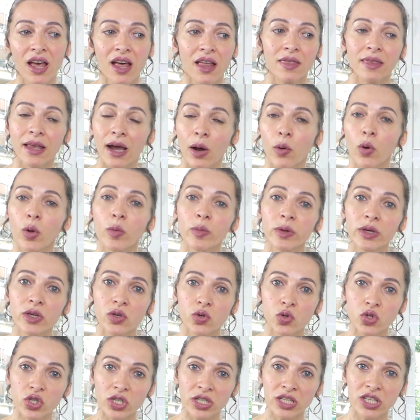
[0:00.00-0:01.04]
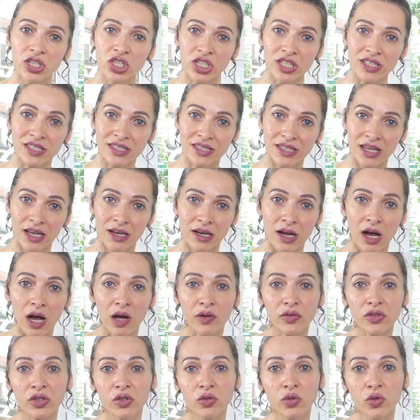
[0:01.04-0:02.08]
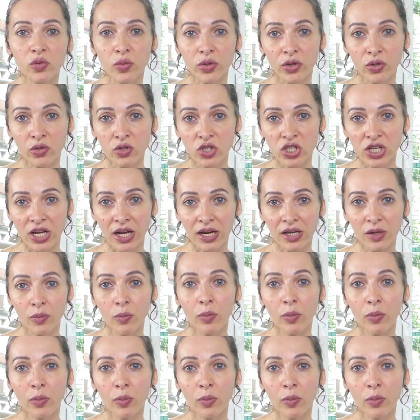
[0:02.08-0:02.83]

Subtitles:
that will be usually just an afternoon project.